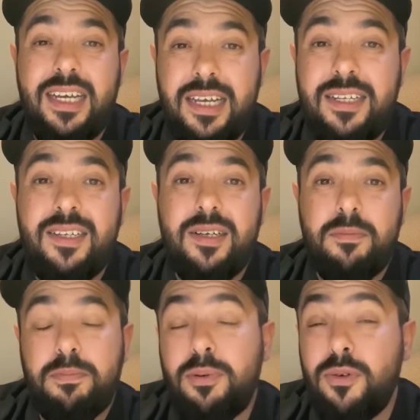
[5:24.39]
in the
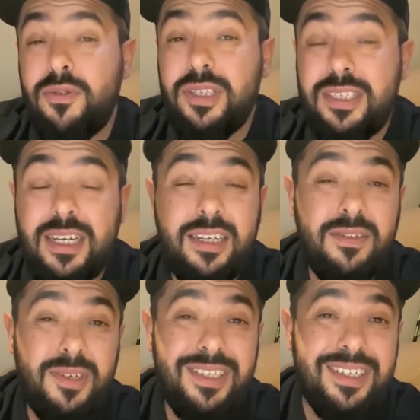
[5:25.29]
Peruvian second
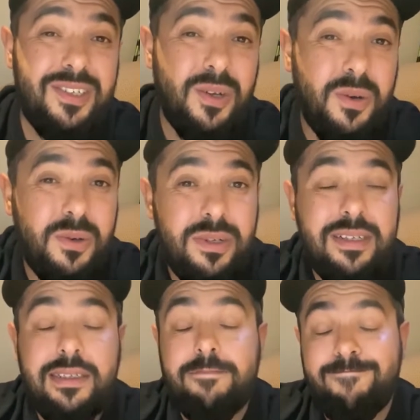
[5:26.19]
division. So,
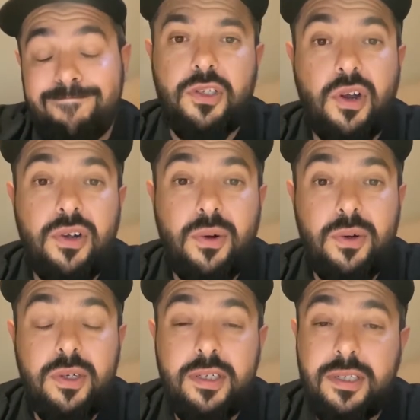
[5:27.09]
dark
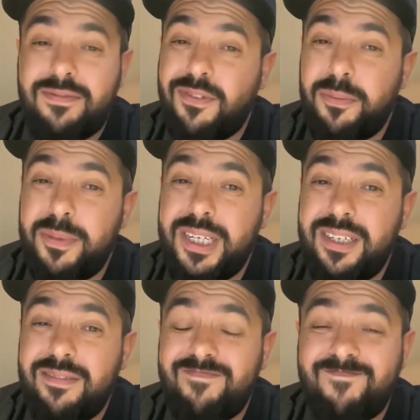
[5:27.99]
horse for
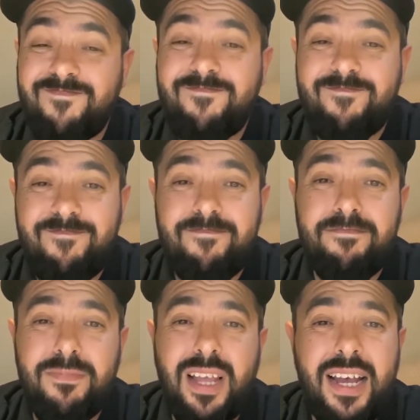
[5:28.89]
me,
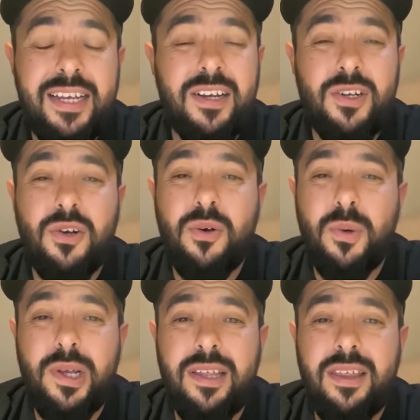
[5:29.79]
I got to go
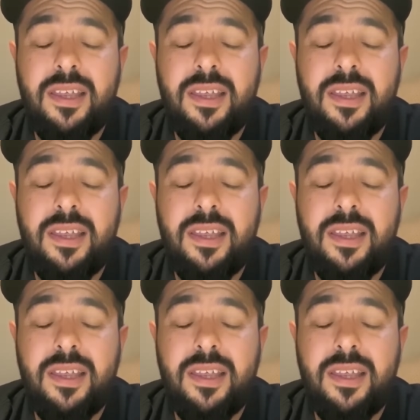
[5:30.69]
with...